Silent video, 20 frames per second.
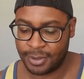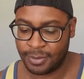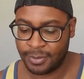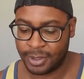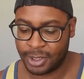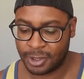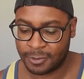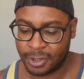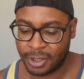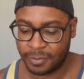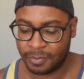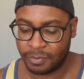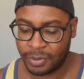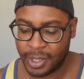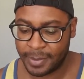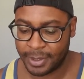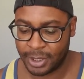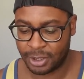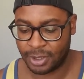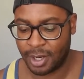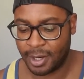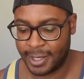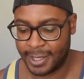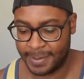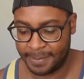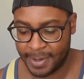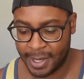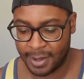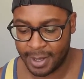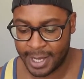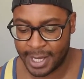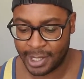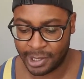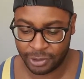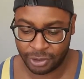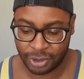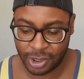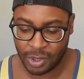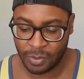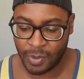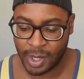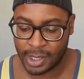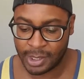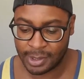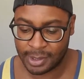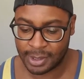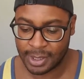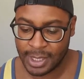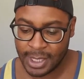It's pretty much talking about how she knows